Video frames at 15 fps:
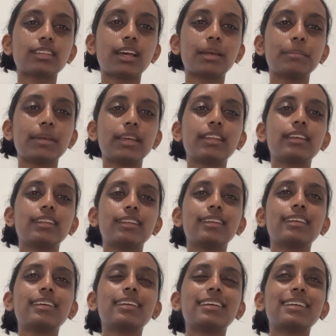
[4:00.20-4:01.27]
I made it
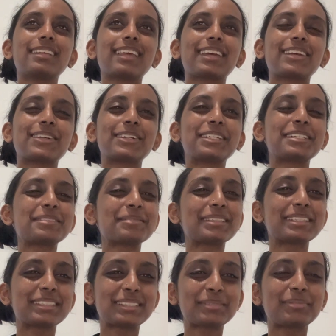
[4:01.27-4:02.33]
like Christmas
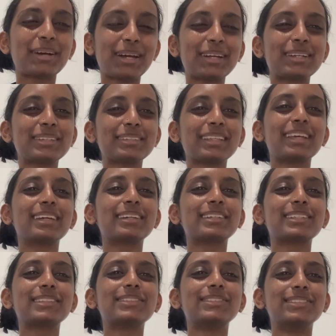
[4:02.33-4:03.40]
inspired, like
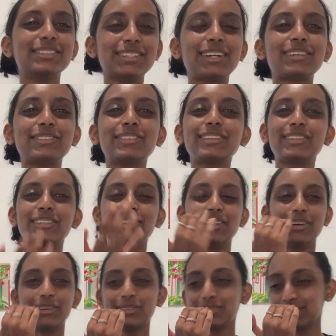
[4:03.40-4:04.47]
Rudolph with the
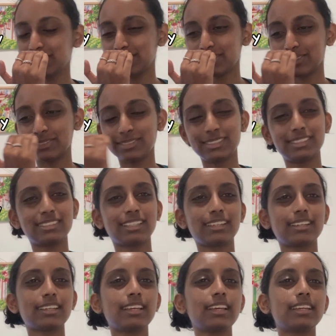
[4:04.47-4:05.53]
nose. So she's
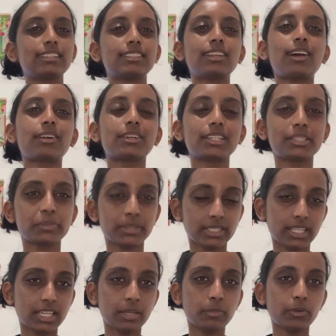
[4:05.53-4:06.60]
like, it's not Christmas
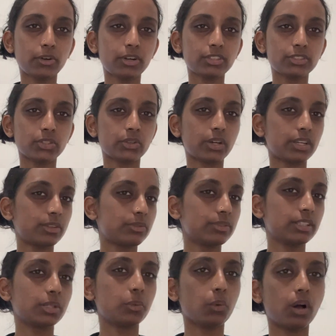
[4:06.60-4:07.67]
anymore, so I don't
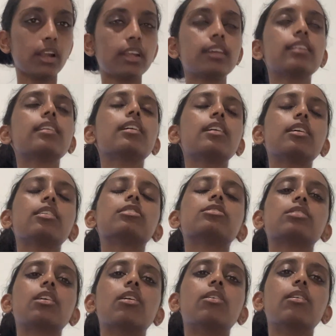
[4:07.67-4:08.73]
really want it.
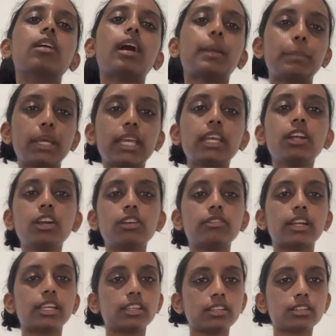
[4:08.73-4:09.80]
So I'm making her a
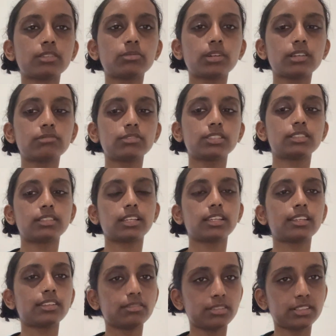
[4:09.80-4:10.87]
regular one, which is like
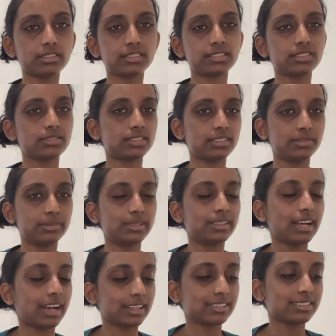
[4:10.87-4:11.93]
cuter, so she will
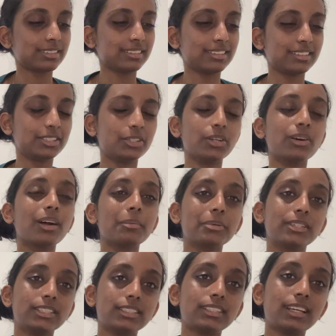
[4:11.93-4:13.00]
actually
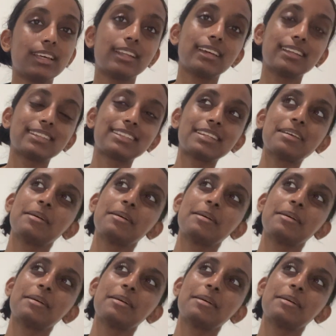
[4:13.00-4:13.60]
appreciate it.